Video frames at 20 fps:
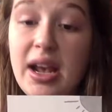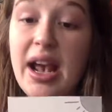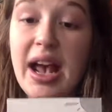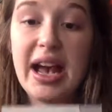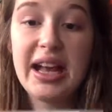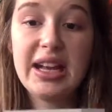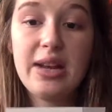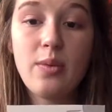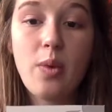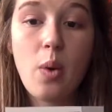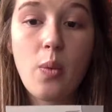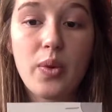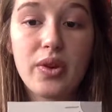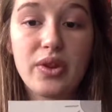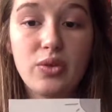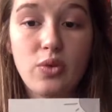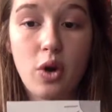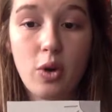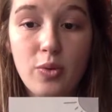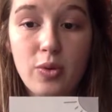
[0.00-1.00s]
Anyone with
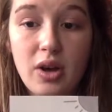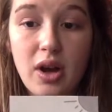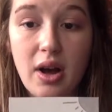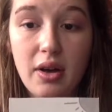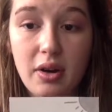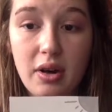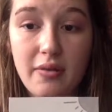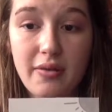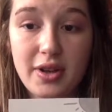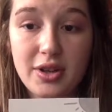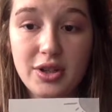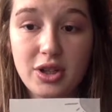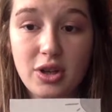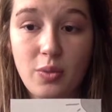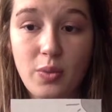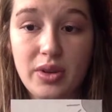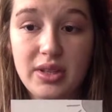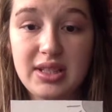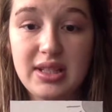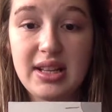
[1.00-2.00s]
normal color vision
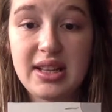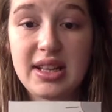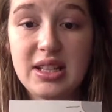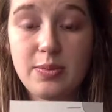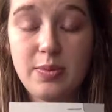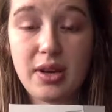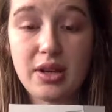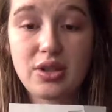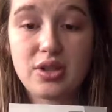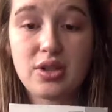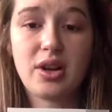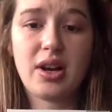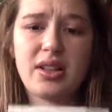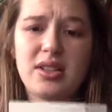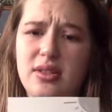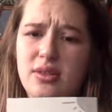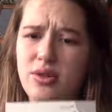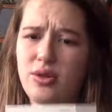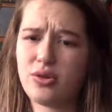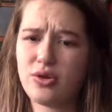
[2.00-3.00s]
would see this picture as
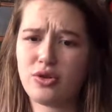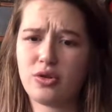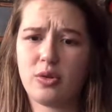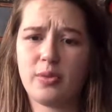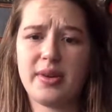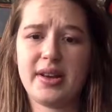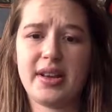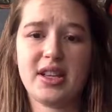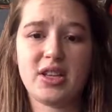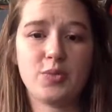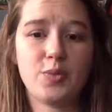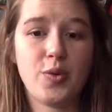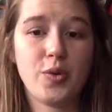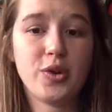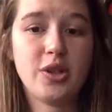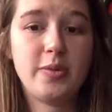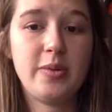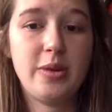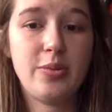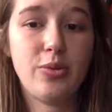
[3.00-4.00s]
unusual because
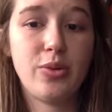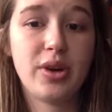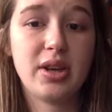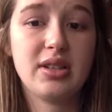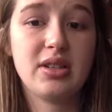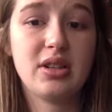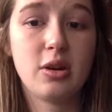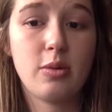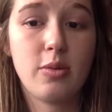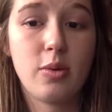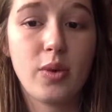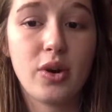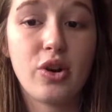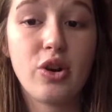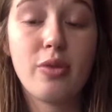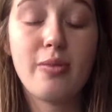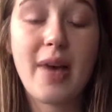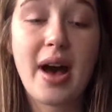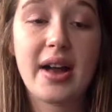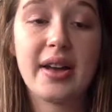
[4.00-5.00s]
most people can determine what
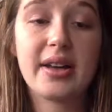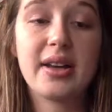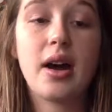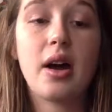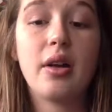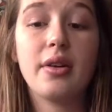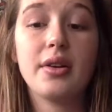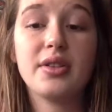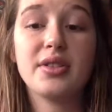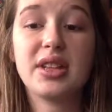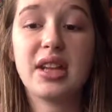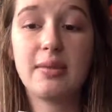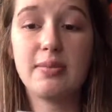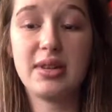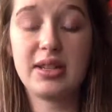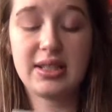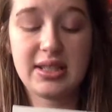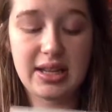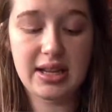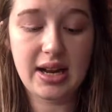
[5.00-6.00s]
chromatic colors can be
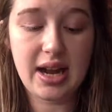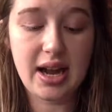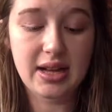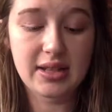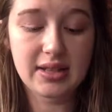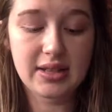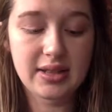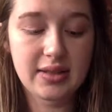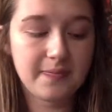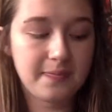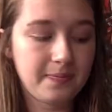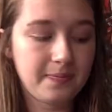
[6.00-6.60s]
seen as.